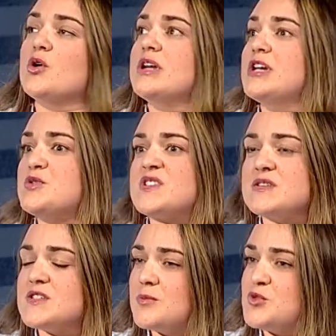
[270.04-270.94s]
or increased
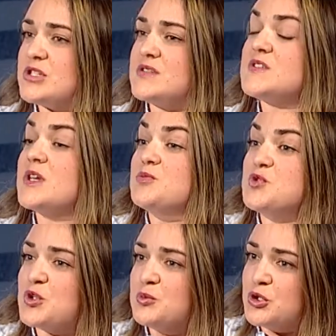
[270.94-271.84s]
consumption in some
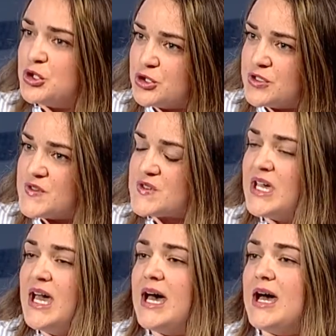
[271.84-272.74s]
durable goods,
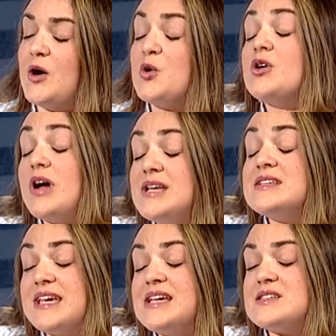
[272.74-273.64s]
or
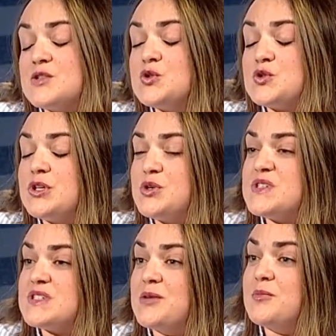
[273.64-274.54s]
in cases also
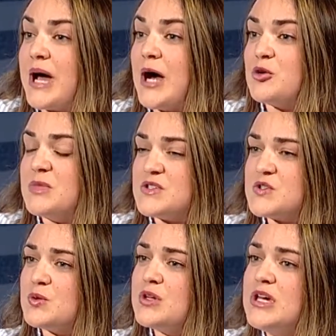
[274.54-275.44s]
increases in empowerment.
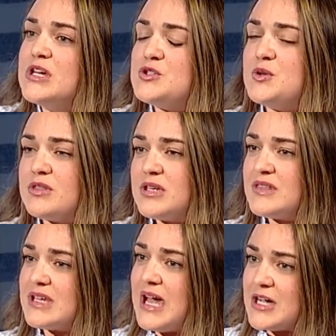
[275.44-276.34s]
So do you
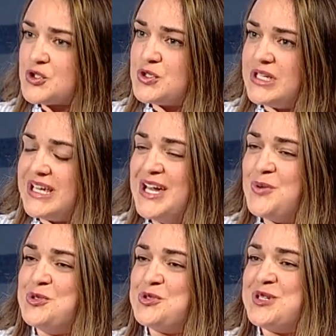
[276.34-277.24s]
think that actually
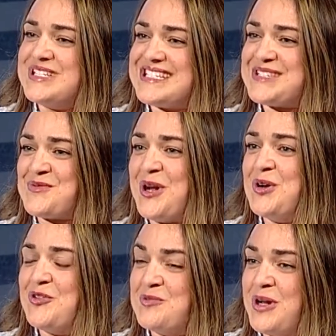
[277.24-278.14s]
we shouldn't write
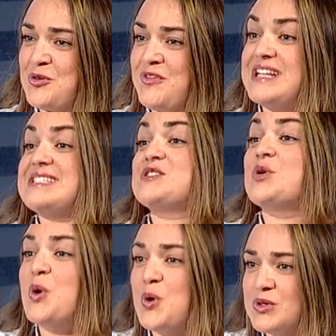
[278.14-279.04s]
off microfinance as
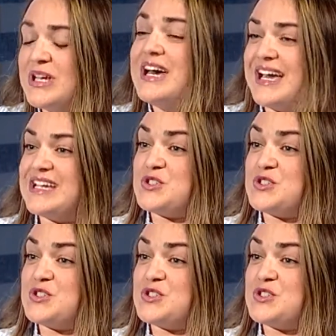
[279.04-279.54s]
a whole, I